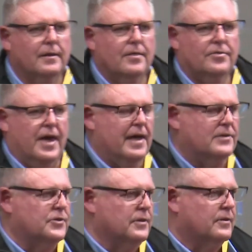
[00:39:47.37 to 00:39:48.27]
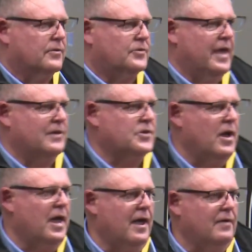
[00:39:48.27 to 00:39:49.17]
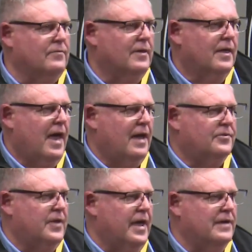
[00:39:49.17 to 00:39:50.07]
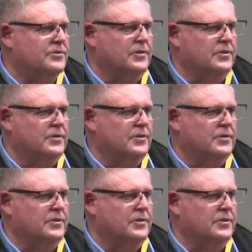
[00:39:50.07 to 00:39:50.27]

1,000. 1,000 I have. At 1,000.